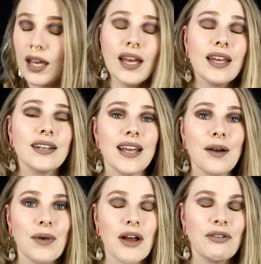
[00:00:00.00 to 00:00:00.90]
And
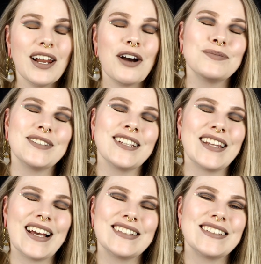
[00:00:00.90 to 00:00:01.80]
yeah, I really hope you
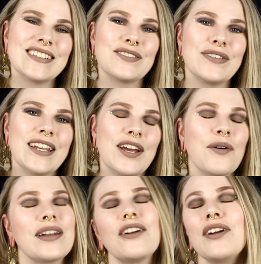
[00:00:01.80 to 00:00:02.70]
liked this video
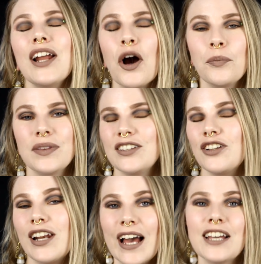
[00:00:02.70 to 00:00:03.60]
and I really hope that
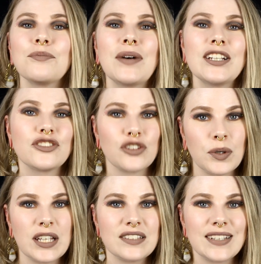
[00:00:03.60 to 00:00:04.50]
you like my
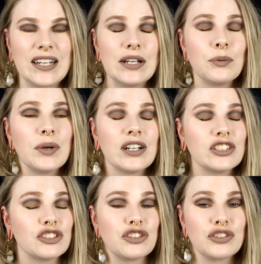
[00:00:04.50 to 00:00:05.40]
Zodiac series. We
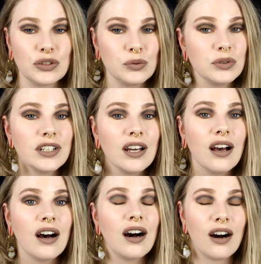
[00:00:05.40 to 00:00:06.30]
are soon
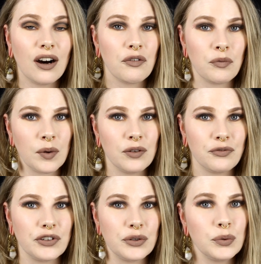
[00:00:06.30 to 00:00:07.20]
halfway
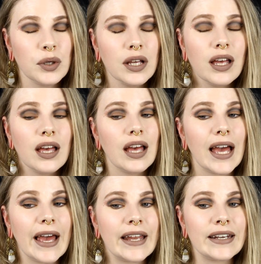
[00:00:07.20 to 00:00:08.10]
through
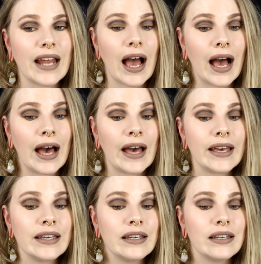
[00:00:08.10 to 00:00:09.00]
and
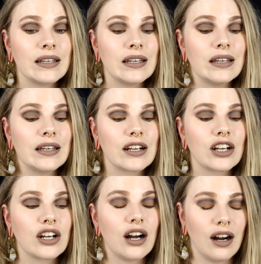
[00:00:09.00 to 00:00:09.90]
I
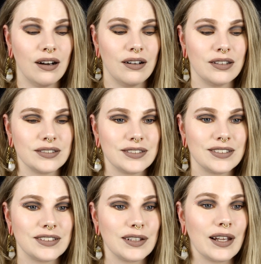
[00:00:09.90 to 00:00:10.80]

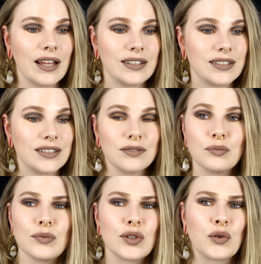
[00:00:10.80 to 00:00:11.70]
can't like
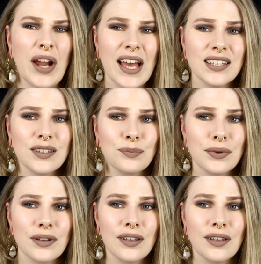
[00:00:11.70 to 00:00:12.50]
grasp